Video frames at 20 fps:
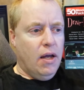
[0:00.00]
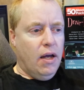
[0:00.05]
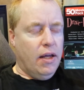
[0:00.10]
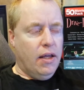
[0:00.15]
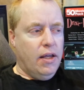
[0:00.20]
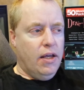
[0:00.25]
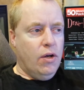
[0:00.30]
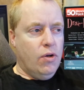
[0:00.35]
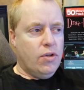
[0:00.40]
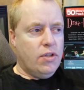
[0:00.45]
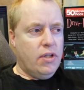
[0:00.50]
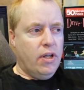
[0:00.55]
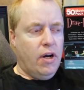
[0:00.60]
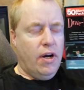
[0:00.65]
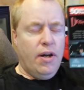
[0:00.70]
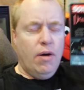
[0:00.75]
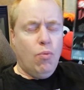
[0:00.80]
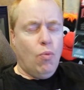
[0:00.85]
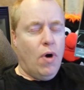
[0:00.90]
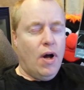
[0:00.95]
Years later,
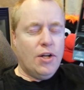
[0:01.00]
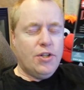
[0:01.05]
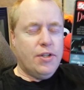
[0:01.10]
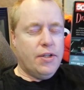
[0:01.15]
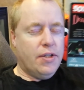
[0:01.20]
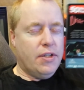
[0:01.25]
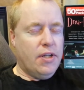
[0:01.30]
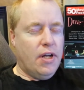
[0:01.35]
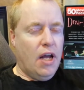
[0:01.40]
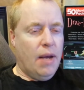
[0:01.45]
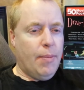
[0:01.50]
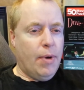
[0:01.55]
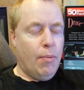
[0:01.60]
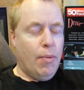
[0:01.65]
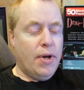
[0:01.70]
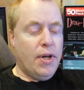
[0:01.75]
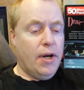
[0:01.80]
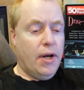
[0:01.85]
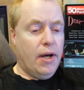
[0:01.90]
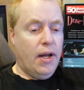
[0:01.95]
I didn't watch it at the time, I
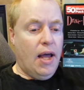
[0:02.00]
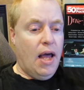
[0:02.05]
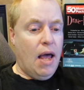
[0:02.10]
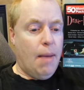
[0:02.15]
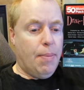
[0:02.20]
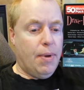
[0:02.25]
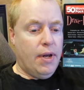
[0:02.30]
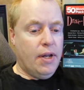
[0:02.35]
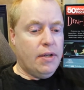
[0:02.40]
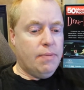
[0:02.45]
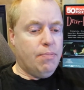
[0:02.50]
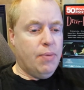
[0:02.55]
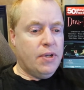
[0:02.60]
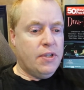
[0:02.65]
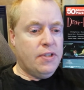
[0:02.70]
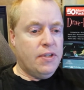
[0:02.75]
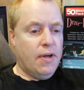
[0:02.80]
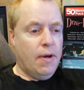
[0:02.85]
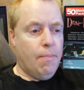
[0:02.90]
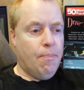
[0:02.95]
rented it and copied it,
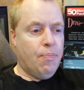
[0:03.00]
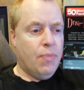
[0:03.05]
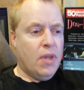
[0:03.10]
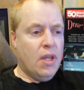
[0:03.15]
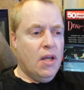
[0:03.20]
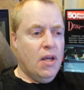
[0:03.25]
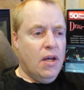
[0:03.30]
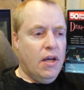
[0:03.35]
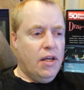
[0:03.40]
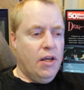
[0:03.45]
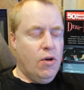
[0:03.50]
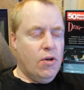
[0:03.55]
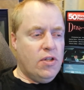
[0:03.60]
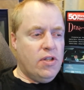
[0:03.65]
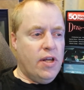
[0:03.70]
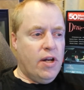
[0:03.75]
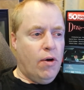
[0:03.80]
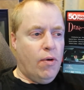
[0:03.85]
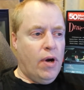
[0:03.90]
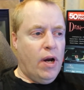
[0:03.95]
but. Um, years
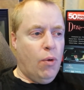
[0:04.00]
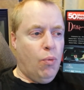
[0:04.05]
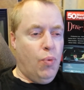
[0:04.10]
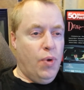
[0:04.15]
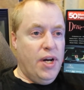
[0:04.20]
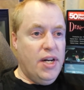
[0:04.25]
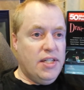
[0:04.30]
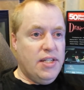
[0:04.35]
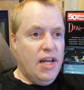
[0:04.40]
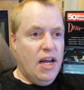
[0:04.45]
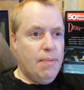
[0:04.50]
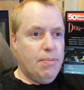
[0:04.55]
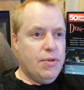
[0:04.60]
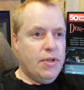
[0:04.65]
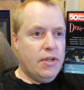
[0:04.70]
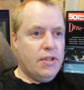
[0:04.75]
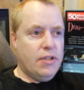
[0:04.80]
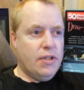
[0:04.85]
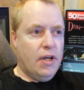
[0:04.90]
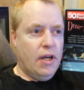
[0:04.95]
later, I retaped
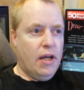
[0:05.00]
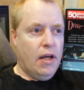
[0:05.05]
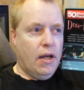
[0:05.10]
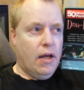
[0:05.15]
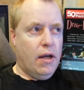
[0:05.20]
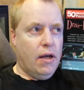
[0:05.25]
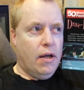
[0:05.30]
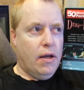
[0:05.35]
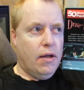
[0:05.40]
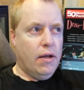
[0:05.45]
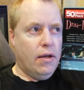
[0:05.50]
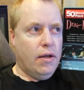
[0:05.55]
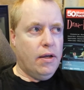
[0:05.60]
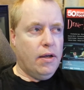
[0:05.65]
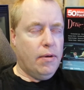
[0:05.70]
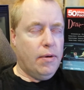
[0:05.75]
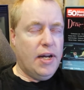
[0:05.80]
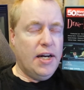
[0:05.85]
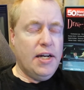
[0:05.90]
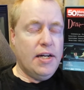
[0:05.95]
it. Uh,
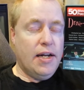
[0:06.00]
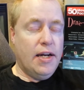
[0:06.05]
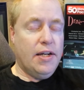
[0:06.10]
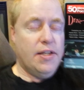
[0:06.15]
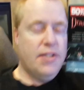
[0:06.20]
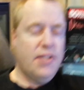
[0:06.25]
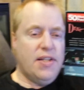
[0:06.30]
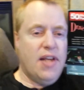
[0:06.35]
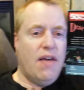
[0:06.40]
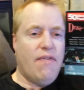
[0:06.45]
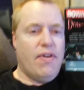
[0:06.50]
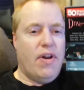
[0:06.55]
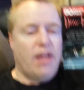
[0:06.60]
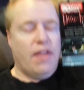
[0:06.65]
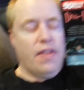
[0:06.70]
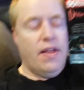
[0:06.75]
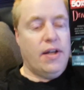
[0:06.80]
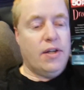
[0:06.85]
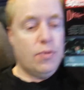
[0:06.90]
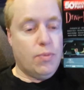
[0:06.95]
1997, I
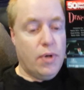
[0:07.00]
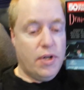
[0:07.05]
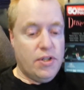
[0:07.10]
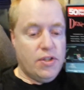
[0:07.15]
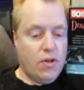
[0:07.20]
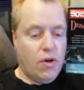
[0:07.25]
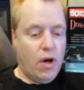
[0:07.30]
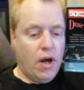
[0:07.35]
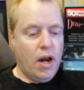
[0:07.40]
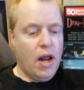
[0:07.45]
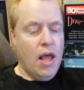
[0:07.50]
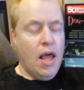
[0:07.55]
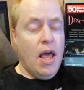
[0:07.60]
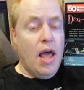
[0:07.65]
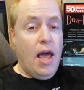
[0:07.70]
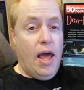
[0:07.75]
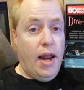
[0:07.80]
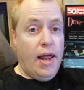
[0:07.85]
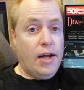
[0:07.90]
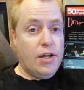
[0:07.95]
think, is when I saw it,
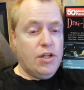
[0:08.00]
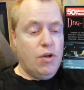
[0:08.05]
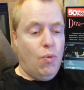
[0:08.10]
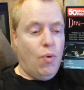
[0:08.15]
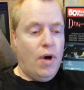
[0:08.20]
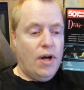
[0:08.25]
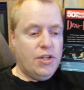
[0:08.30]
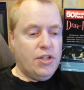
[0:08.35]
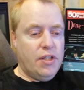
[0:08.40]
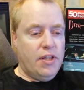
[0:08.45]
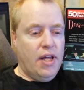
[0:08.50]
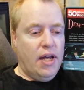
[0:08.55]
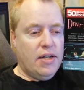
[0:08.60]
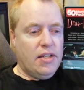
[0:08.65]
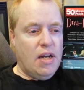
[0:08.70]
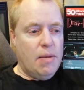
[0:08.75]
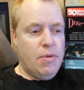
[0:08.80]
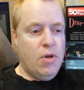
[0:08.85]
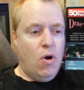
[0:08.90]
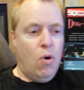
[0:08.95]
and I actually watched it that
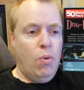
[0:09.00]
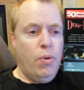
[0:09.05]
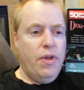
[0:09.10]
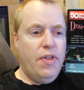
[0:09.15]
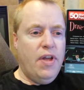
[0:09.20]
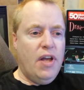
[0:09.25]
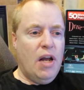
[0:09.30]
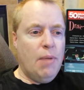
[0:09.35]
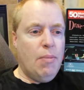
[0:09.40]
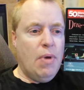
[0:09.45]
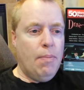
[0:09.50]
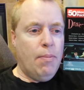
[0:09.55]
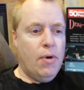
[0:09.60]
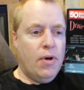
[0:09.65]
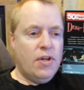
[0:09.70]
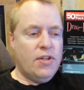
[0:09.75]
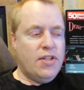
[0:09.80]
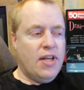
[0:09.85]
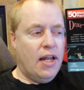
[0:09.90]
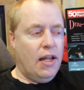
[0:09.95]
time. The only thing I
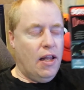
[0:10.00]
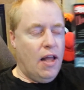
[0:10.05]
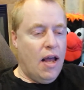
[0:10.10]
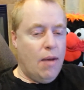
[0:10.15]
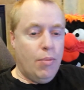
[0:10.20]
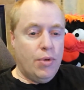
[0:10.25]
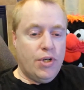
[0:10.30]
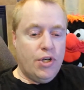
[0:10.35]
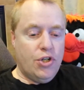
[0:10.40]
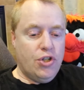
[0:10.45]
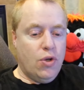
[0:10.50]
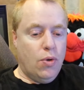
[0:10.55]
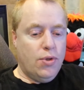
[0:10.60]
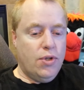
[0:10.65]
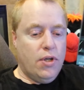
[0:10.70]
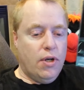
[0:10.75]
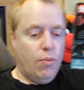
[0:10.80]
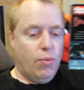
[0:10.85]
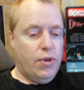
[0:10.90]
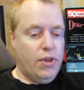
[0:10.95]
remembered is that line which I
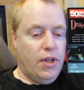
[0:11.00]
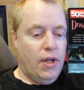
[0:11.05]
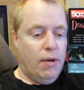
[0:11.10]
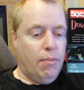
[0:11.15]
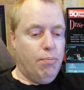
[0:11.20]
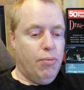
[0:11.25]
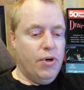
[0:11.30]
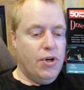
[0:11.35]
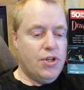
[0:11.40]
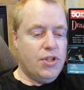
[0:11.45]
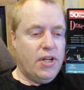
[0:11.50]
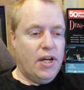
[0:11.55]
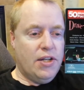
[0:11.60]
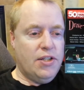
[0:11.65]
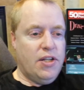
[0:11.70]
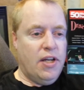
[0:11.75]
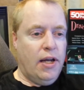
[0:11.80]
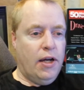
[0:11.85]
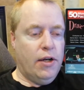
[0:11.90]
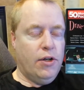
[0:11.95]
showed you with the British guy
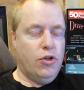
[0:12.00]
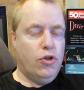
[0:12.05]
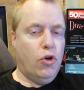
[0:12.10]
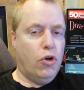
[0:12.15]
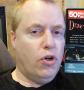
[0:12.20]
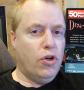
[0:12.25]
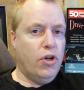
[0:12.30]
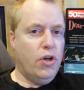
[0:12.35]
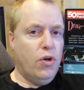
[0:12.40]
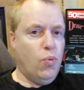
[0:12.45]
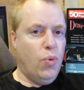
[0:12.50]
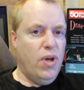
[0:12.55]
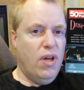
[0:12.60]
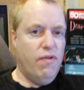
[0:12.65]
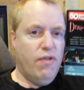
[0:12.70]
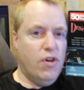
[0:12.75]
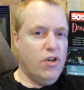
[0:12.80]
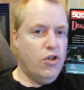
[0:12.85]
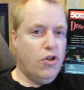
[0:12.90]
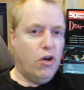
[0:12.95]
saying "ducking and
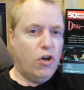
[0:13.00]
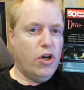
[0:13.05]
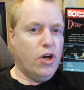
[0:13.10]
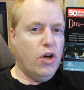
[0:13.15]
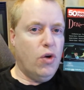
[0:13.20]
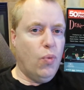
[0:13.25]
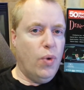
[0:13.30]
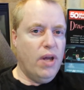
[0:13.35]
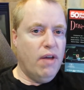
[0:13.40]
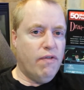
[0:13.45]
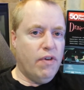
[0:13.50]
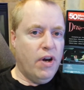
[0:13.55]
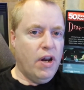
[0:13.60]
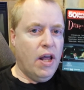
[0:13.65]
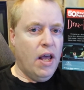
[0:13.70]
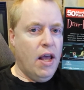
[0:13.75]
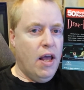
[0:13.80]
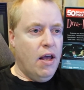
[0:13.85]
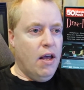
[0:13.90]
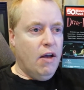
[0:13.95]
weaving, ducking and weaving."
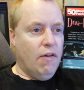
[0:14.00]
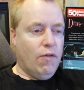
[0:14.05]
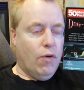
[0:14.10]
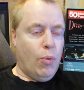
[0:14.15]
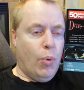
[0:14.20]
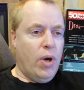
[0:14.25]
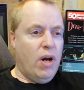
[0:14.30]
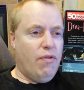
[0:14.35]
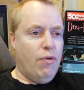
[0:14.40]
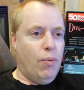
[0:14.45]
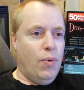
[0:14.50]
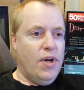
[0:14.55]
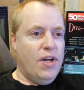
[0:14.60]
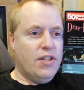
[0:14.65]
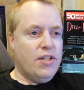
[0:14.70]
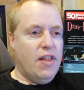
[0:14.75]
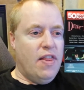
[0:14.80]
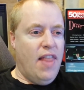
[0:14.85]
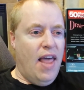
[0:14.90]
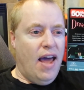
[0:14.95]
For whatever
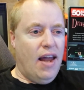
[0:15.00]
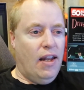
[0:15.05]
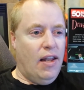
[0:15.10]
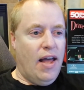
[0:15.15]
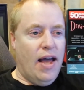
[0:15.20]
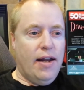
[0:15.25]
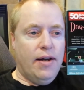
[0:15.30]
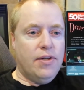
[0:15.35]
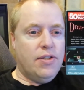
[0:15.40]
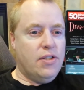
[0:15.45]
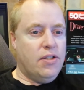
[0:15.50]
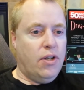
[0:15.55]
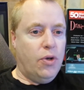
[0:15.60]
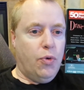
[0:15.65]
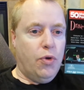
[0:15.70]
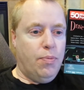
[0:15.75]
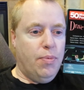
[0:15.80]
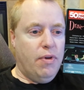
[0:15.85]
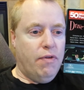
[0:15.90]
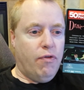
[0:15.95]
reason, that line has
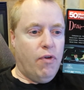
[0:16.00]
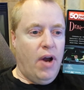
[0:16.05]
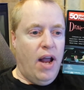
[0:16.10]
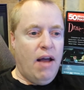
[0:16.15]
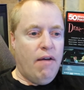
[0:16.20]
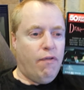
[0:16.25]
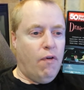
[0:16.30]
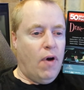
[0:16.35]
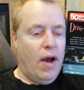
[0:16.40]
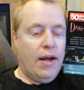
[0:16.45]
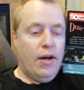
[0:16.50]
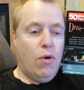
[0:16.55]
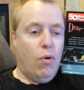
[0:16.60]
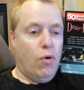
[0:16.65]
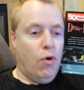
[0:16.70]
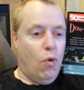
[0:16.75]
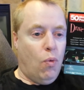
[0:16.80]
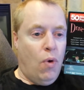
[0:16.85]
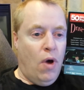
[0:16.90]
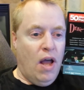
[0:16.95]
stuck with me forever. I
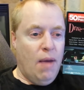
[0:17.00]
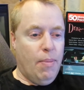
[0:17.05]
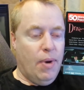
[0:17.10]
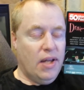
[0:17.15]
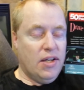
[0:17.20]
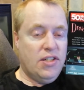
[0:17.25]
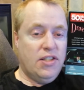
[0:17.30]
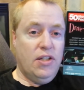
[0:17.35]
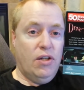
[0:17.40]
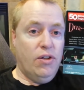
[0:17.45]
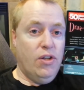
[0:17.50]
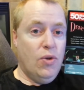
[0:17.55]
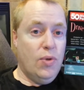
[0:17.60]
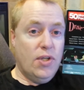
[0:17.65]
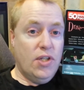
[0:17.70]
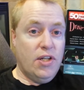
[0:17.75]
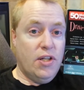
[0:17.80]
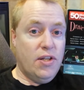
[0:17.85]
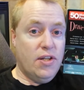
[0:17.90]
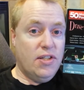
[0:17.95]
don't know why, but I still
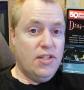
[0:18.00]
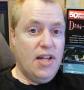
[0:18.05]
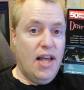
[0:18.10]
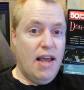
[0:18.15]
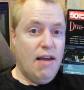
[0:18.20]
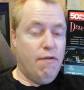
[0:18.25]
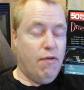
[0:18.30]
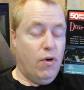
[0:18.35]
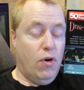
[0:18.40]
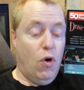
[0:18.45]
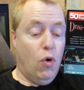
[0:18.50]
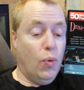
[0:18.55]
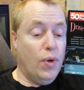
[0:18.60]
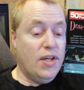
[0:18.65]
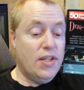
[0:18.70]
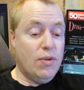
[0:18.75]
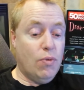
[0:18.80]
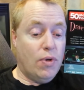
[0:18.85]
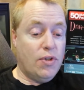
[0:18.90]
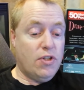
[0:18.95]
use it to this day for no
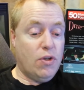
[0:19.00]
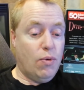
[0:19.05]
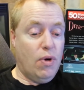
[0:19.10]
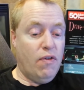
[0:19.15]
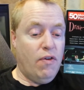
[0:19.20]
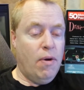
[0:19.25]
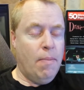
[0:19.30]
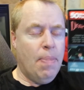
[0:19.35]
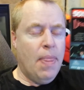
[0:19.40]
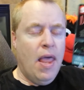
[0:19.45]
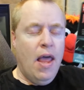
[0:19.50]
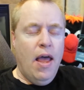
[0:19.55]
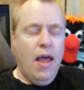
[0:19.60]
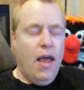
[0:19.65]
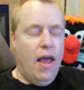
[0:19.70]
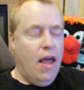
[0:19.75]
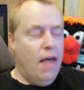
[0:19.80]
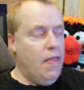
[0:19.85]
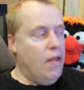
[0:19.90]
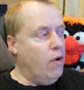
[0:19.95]
reason whatsoever.
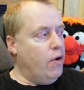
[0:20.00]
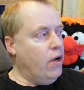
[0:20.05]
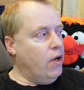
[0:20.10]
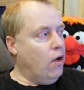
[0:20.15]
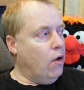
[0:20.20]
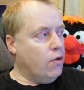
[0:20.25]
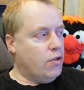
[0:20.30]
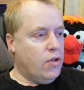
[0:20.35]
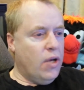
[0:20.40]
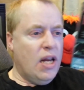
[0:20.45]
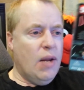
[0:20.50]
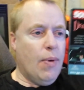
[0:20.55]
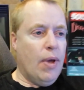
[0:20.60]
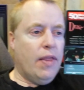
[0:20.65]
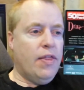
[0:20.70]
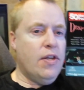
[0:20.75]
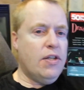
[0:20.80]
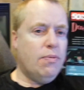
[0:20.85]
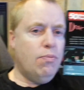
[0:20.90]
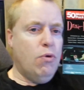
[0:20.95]
And there you go. So
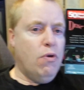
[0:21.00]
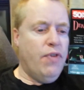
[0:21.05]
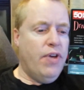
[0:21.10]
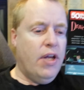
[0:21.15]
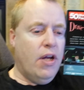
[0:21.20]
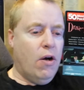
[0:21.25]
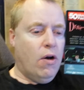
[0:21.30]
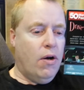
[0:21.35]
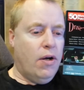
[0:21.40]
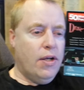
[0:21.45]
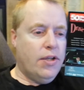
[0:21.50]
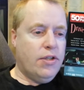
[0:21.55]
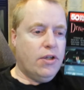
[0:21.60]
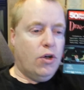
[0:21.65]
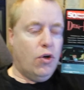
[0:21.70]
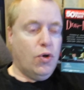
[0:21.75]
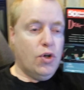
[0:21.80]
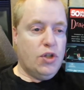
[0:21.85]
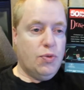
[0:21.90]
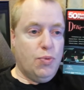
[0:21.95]
anyway, this movie here, it's a
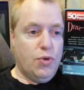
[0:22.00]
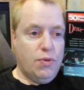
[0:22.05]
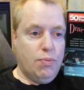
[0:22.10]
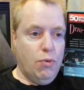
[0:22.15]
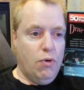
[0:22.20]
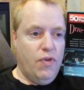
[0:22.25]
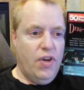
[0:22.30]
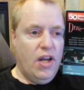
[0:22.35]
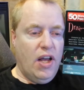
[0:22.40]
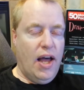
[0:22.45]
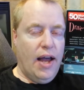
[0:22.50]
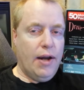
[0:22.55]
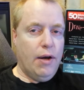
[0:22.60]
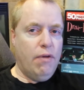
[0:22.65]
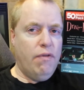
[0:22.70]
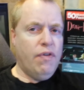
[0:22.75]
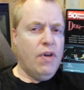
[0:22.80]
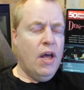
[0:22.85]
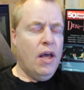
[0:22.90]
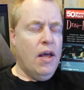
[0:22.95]
Christmas movie, kind
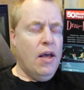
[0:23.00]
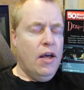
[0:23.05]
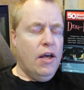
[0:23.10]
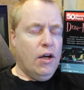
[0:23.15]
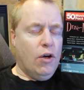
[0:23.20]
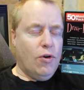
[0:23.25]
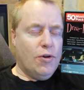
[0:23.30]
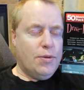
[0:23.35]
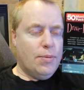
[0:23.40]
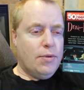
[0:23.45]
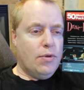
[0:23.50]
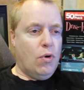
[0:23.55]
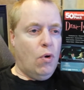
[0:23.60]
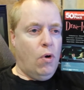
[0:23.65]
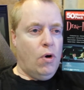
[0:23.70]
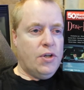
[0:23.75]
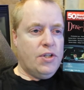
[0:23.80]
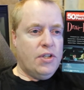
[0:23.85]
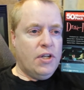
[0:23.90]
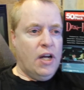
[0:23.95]
of. Christmas
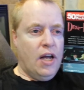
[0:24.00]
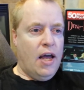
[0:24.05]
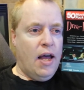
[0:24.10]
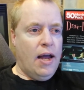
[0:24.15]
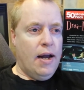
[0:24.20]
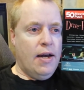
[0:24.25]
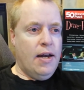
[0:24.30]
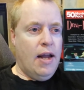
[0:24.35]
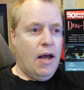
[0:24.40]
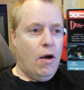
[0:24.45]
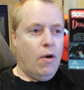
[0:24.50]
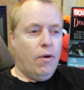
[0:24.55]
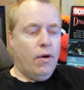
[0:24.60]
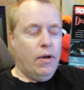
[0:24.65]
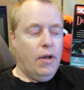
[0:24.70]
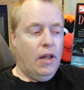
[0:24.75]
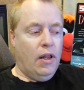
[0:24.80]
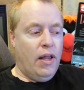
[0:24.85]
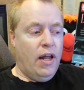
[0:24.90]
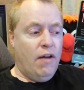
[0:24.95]
horror. It's a guy
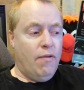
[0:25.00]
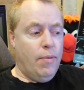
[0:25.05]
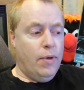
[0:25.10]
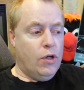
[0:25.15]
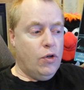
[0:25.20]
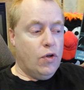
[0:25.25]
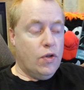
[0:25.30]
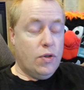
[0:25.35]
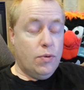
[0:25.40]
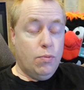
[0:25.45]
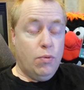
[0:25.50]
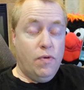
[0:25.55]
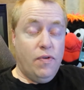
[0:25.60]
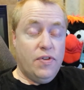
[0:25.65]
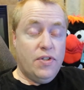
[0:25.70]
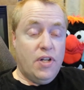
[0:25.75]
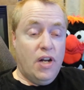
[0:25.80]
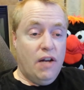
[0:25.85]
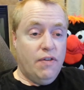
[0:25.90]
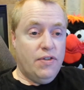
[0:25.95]
now. A lot of the Christmas
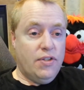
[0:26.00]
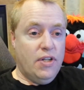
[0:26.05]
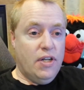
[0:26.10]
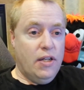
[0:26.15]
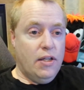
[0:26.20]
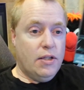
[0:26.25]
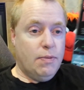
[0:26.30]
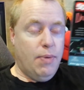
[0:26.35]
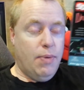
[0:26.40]
movies that I've seen